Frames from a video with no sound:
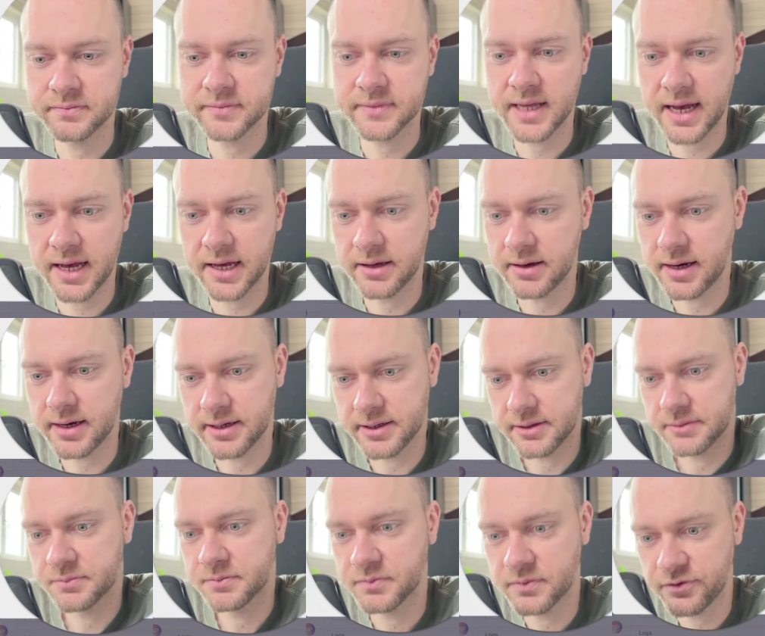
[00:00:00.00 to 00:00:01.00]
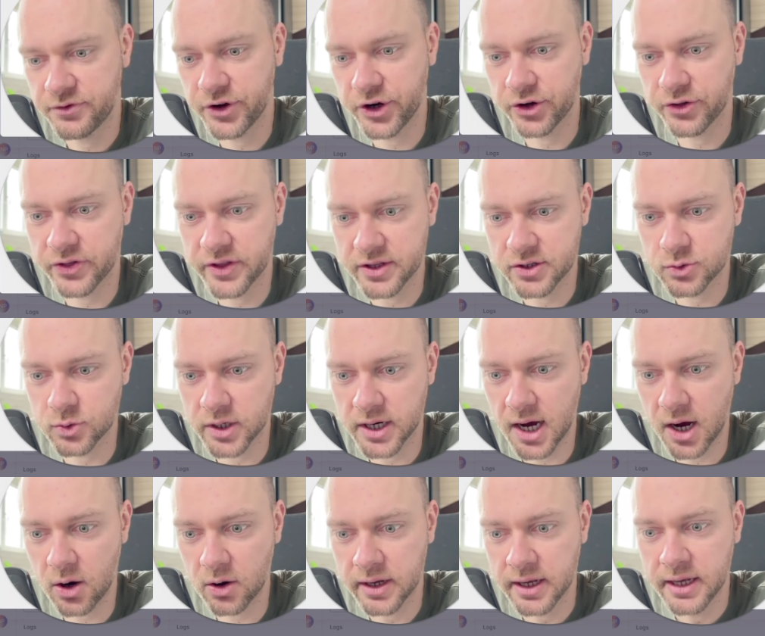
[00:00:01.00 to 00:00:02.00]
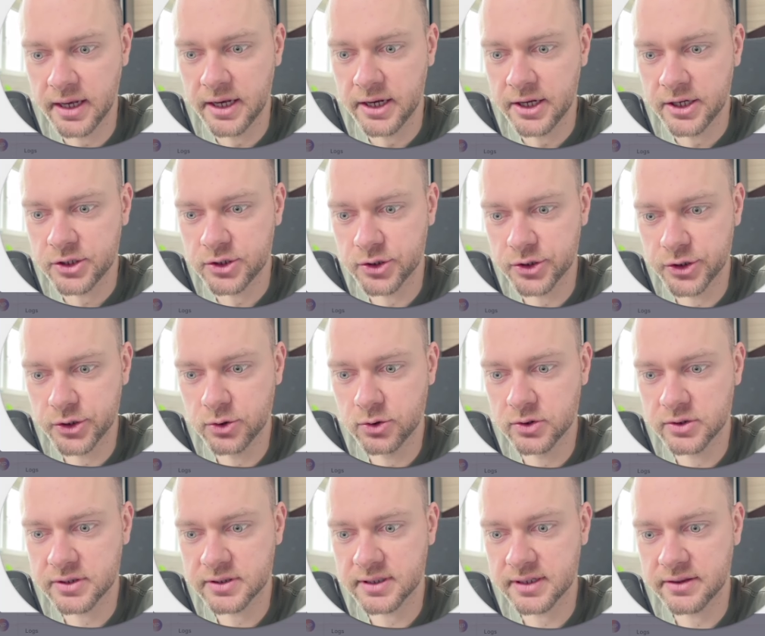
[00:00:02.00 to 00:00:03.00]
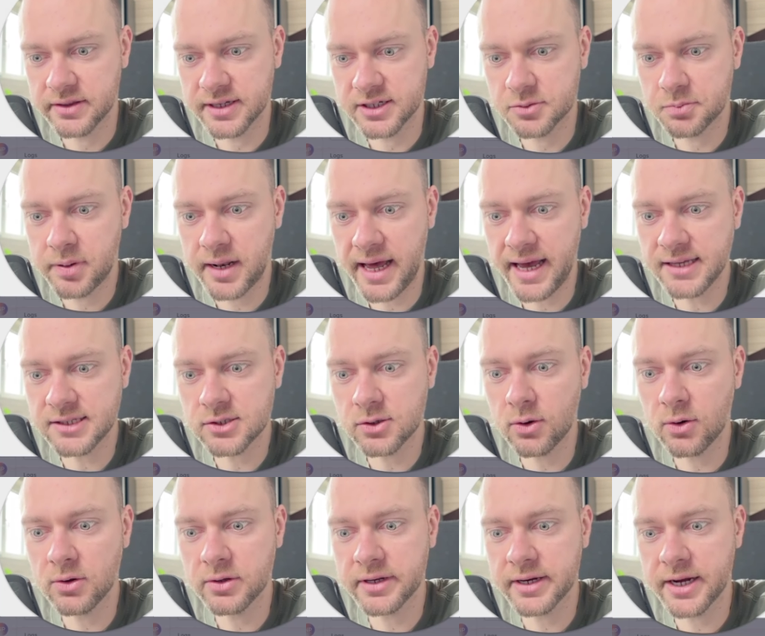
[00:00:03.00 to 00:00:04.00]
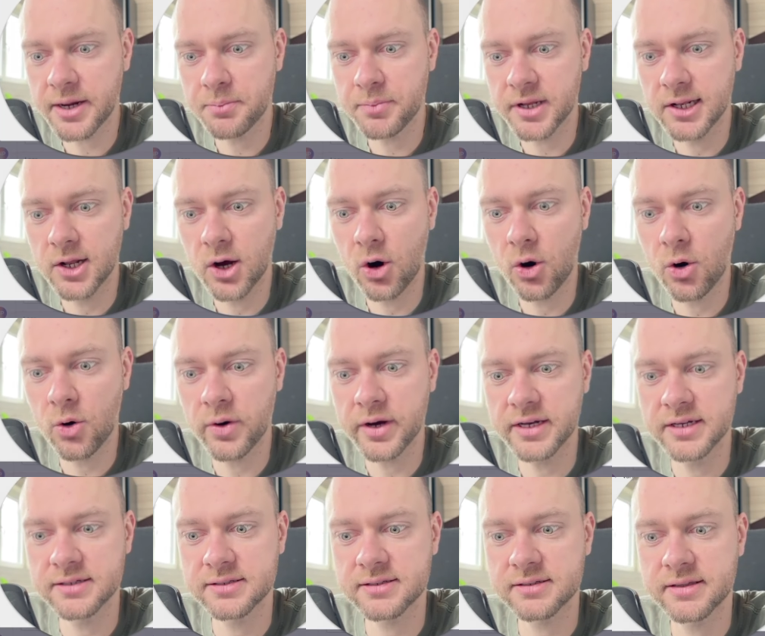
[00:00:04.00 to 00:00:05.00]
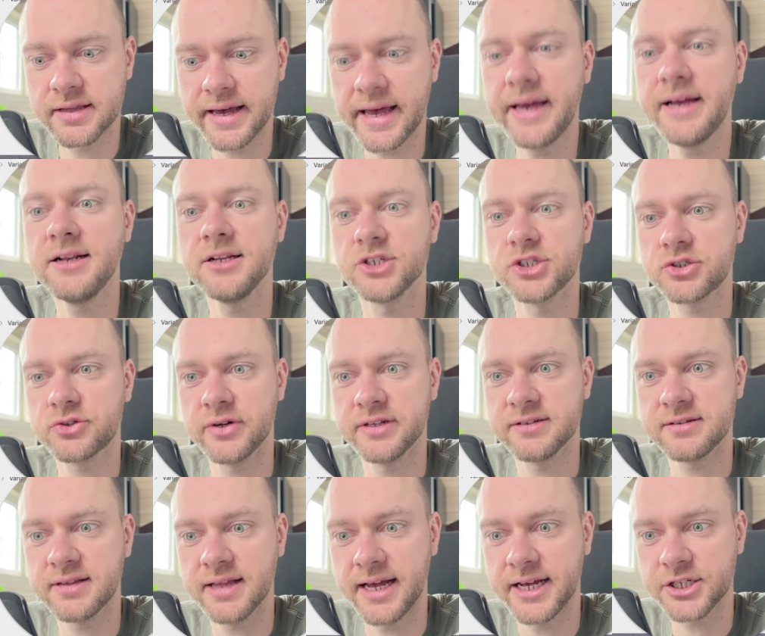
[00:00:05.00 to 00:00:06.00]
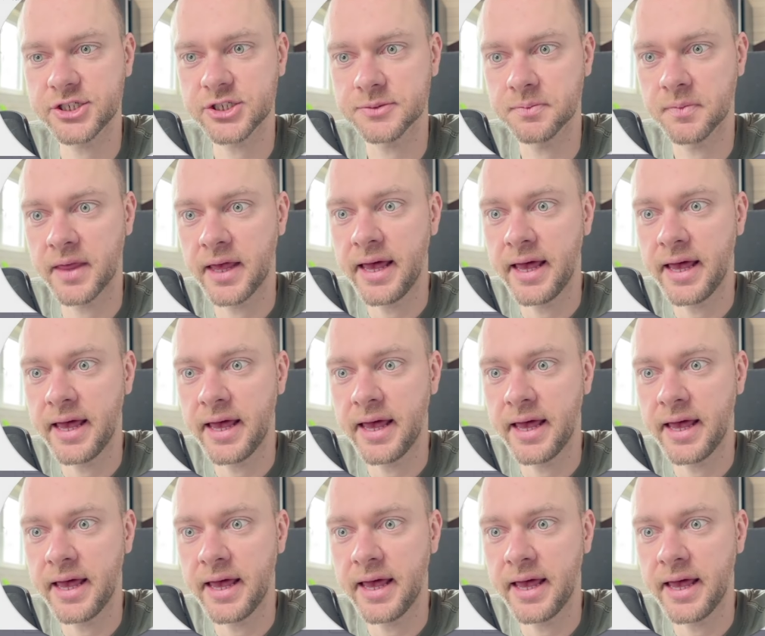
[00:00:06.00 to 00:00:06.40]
I figured this one out, to use this placeholder, and below is the English translation.